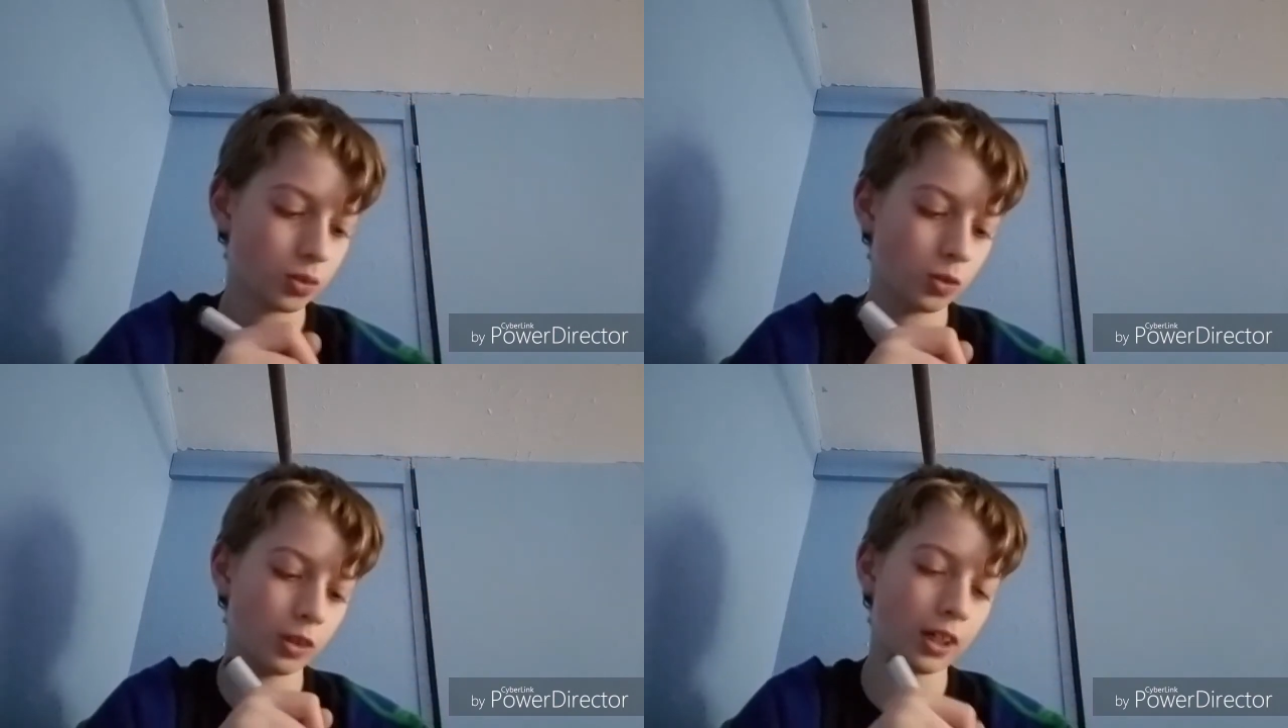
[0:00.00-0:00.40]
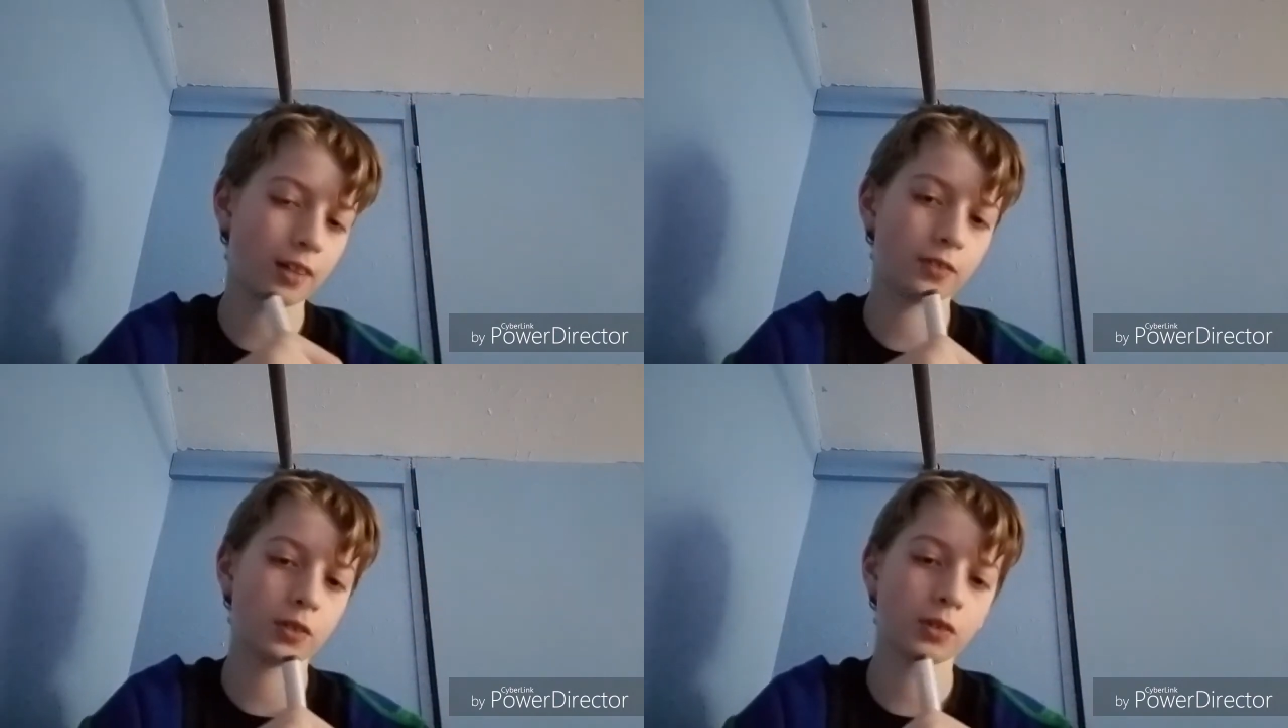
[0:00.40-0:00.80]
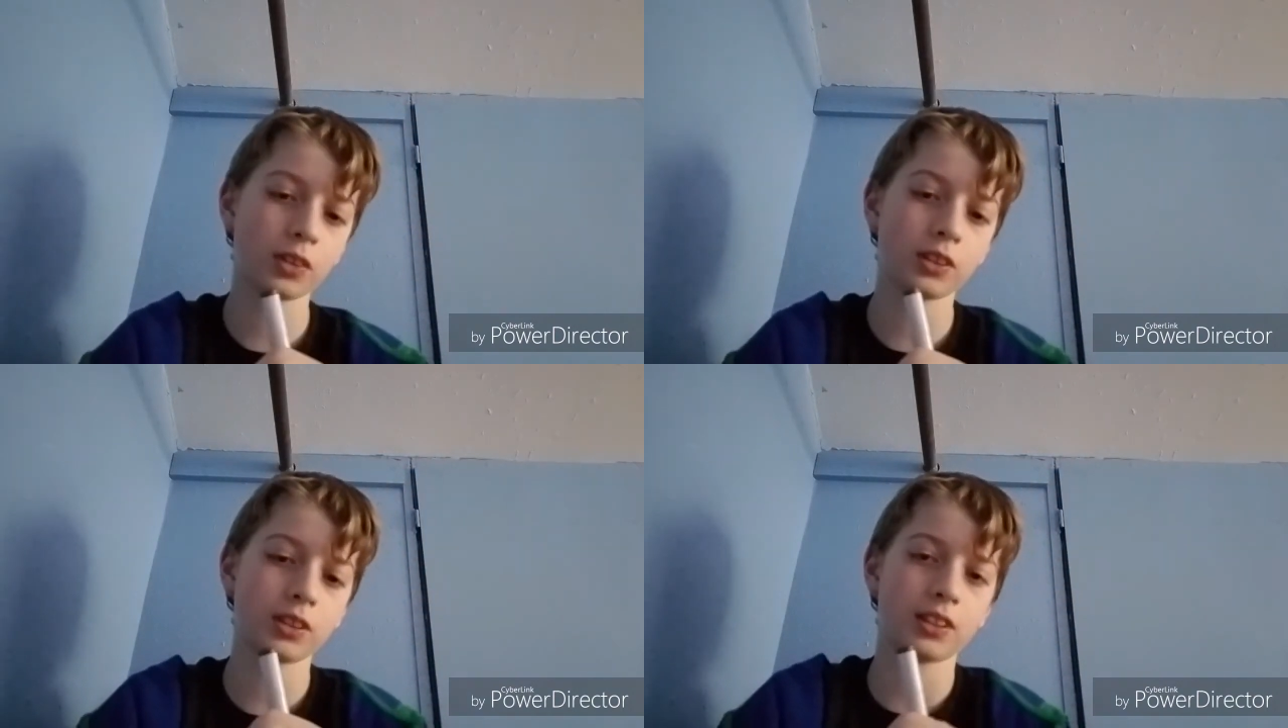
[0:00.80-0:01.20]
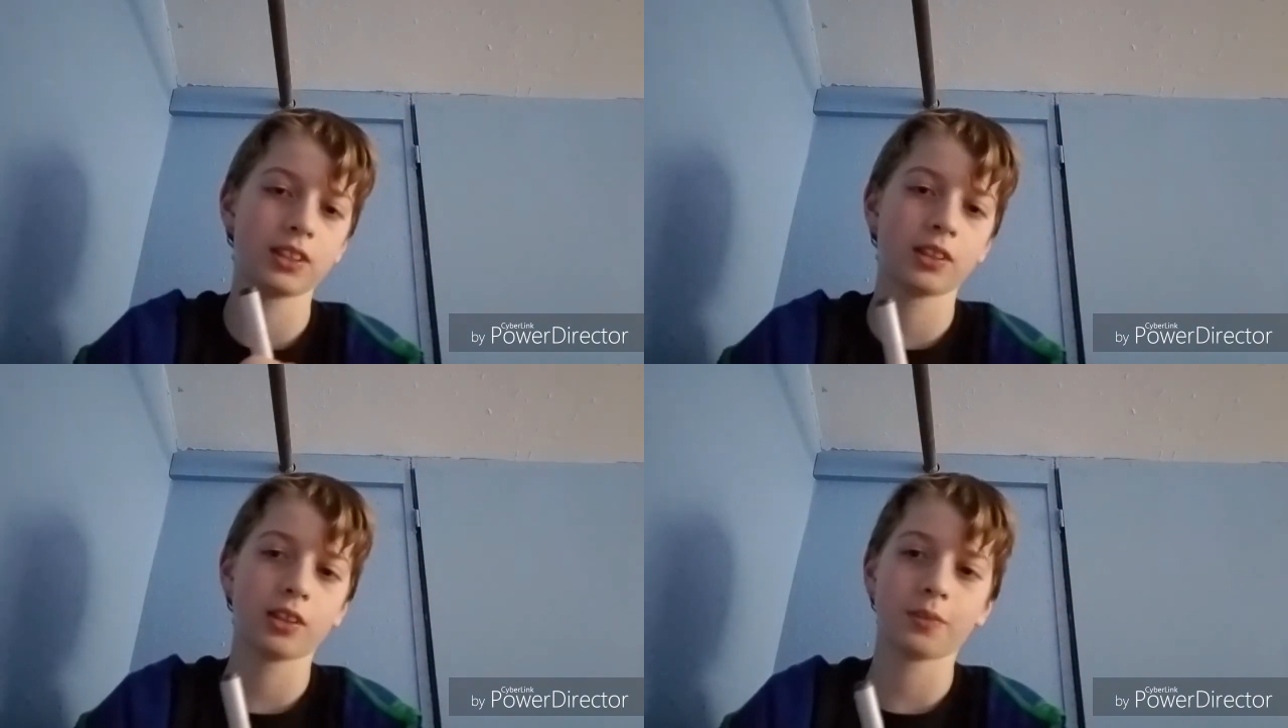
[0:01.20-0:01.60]
or afterwards.
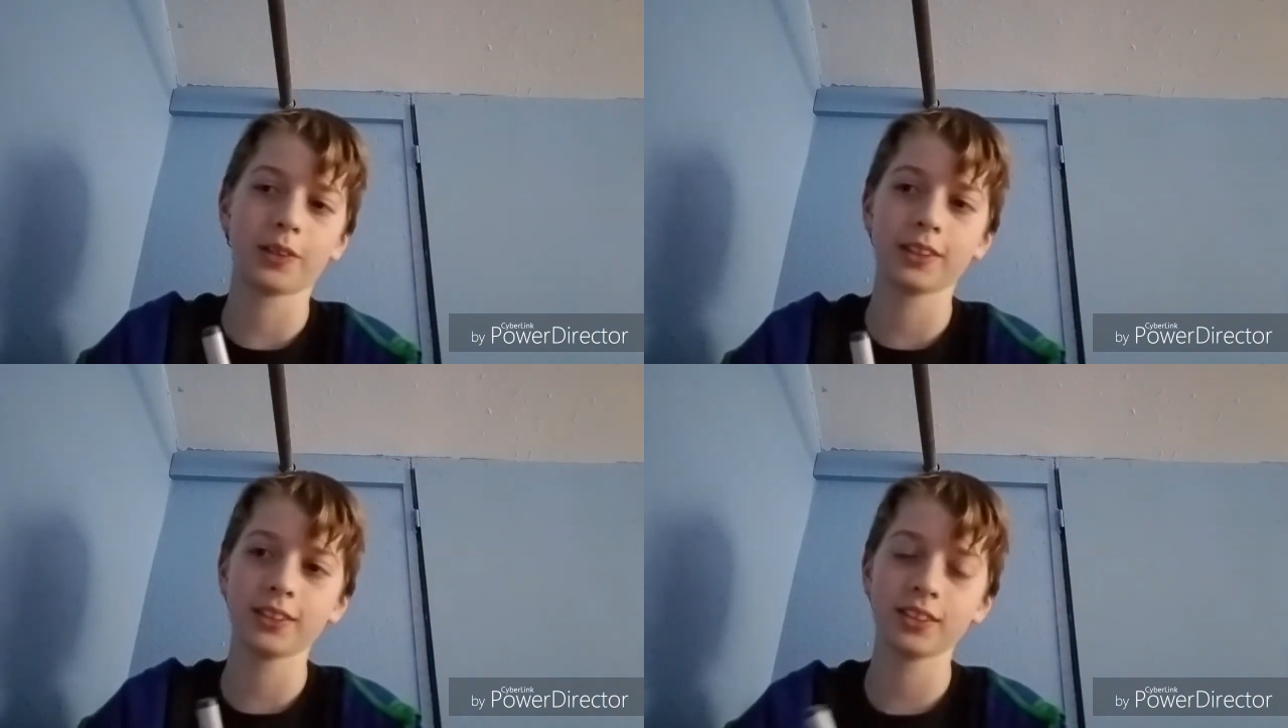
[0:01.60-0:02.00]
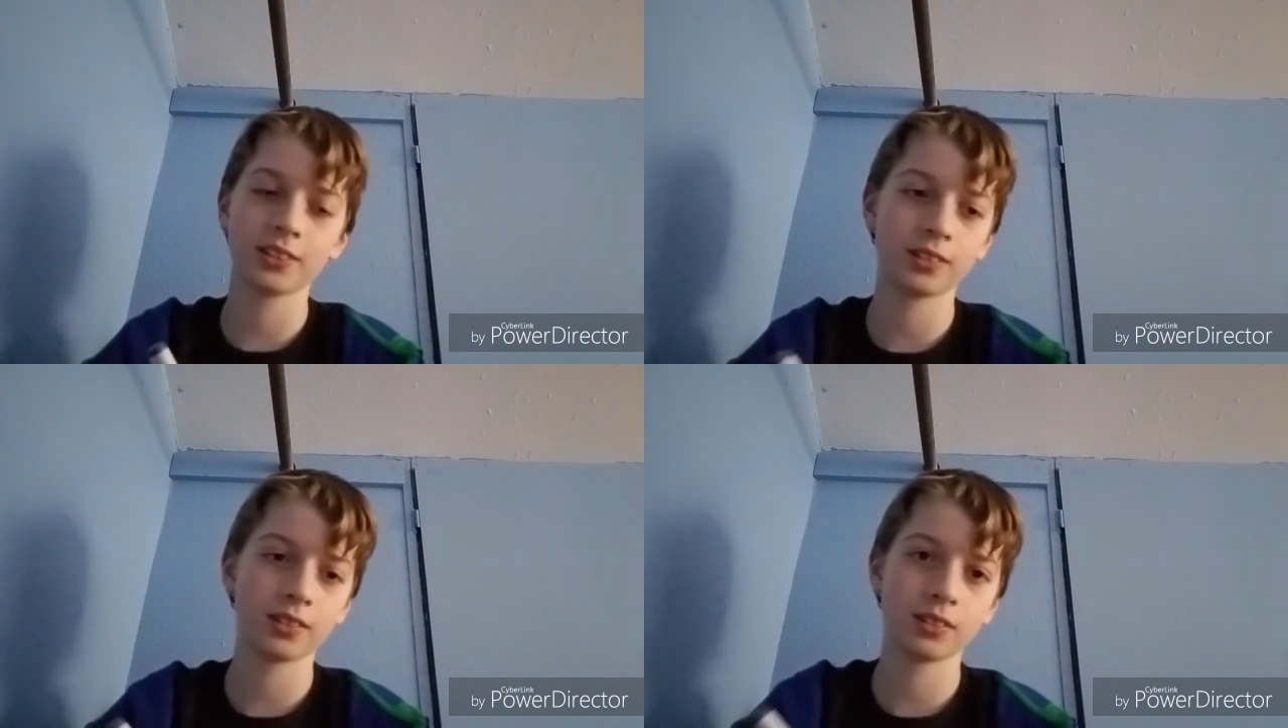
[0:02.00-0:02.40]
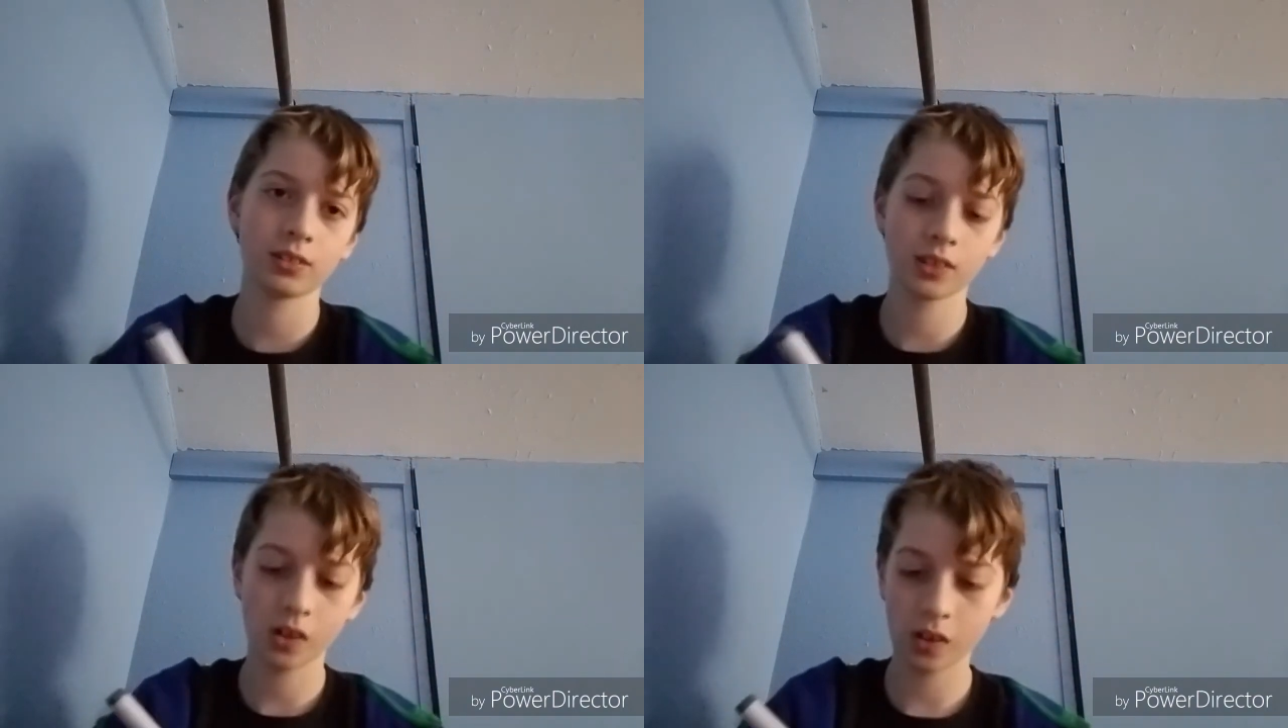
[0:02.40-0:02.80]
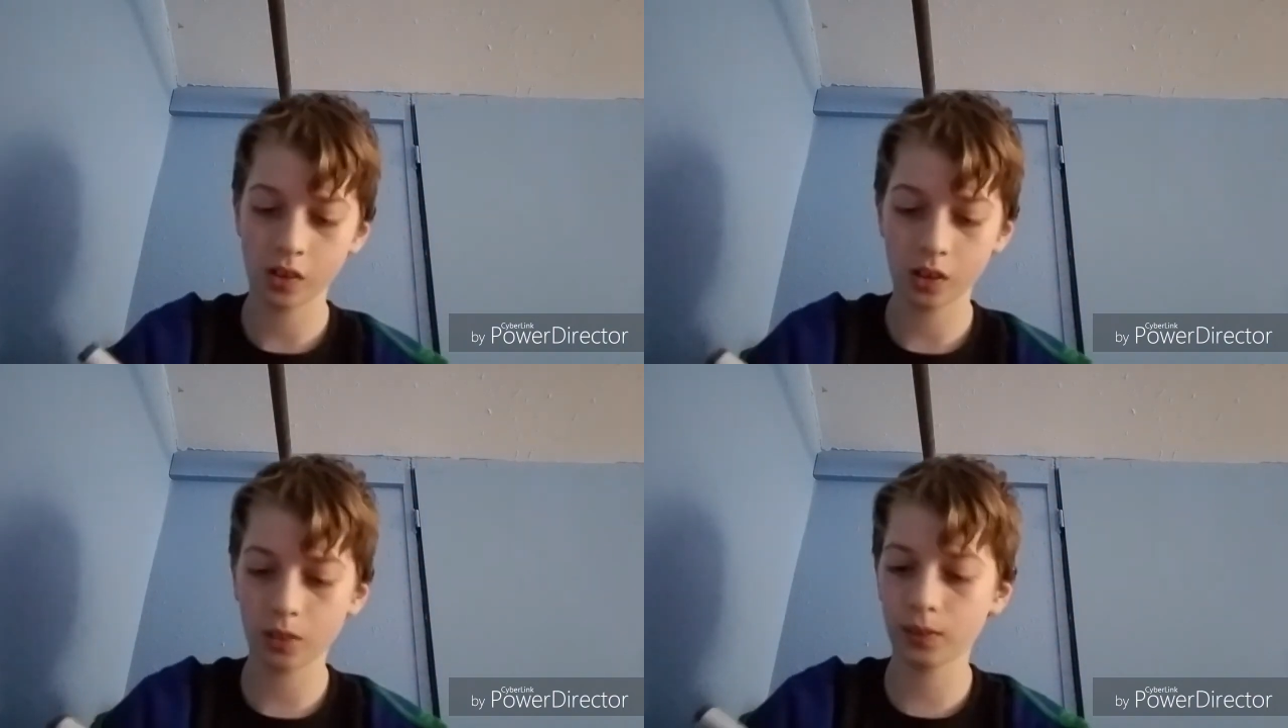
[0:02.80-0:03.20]
It all depends
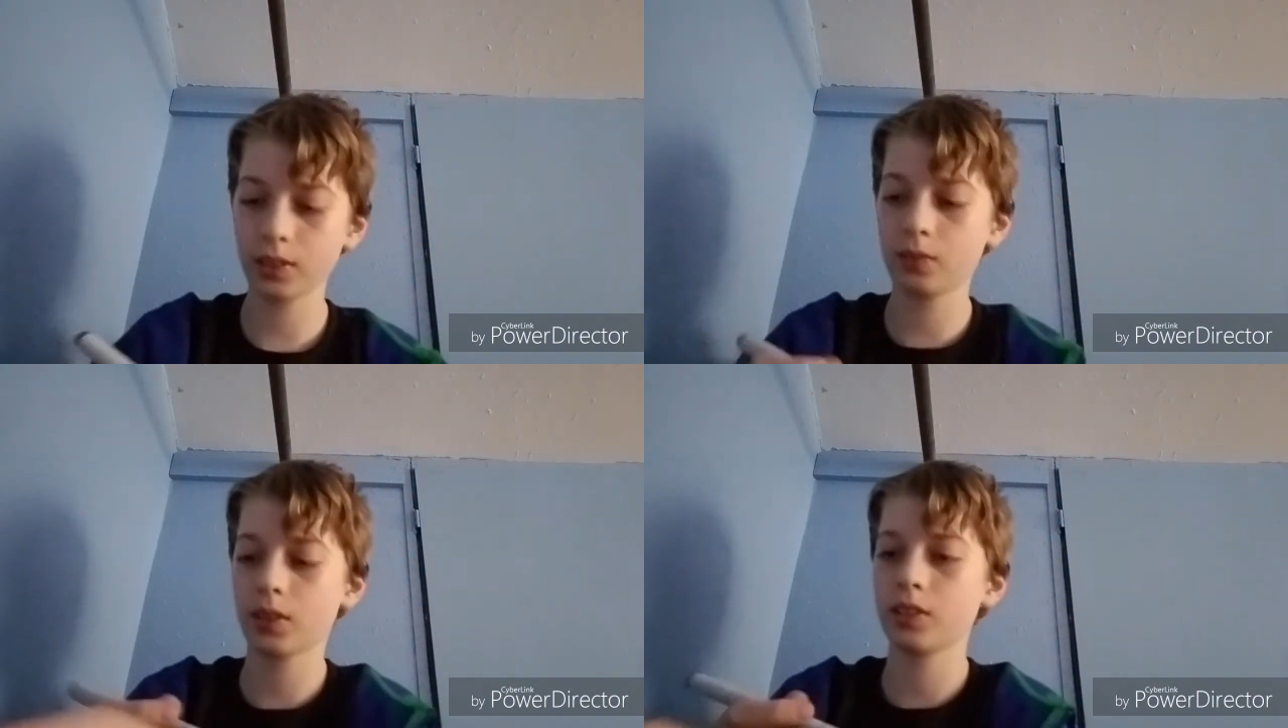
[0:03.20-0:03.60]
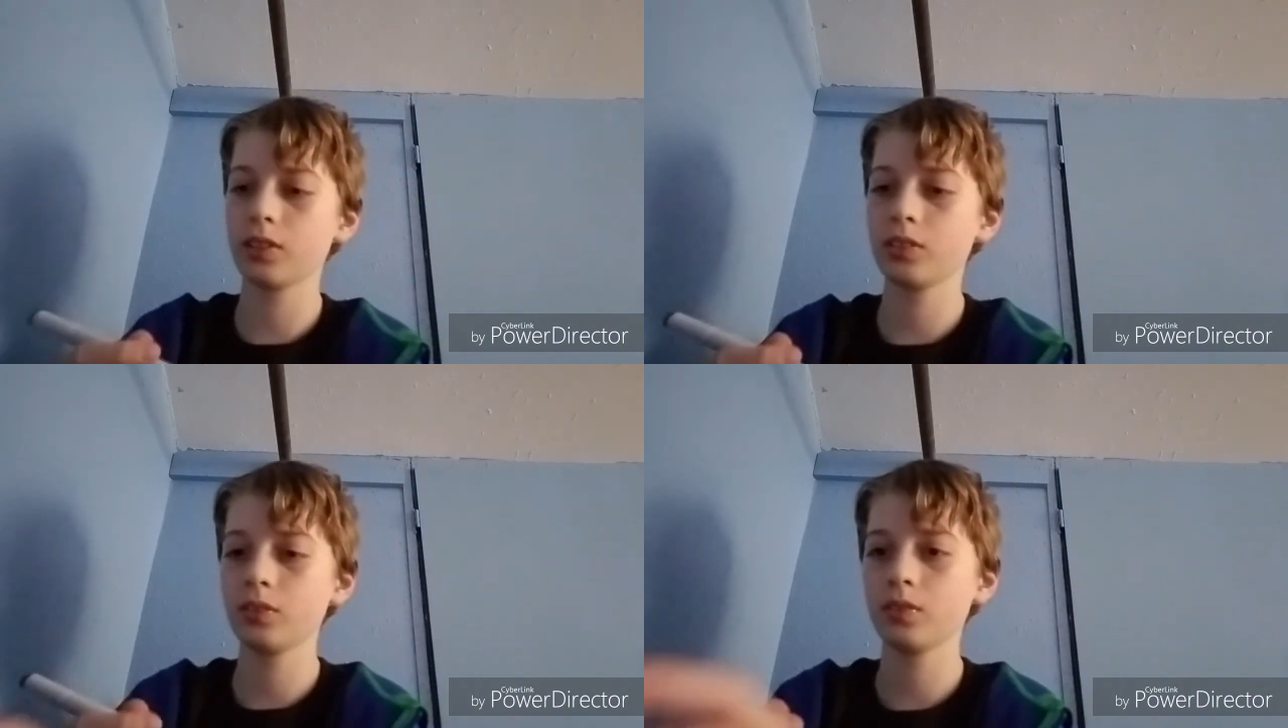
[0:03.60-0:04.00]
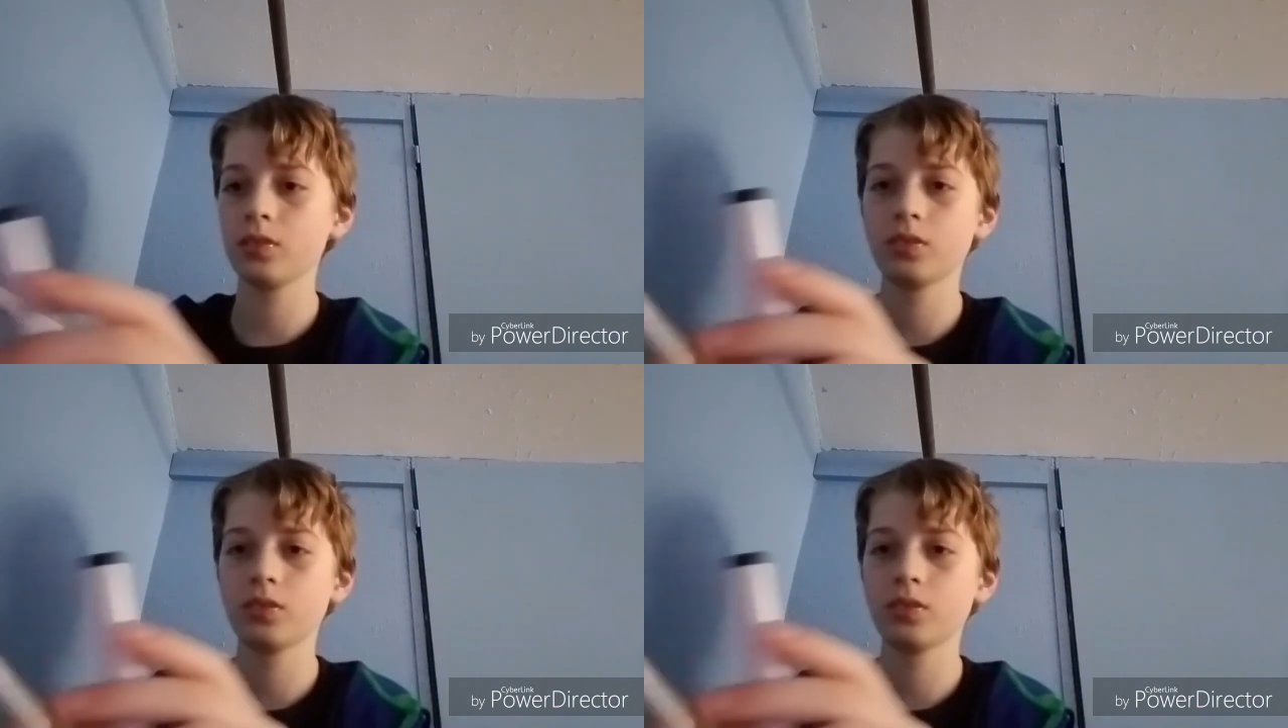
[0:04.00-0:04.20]
on what you want to do.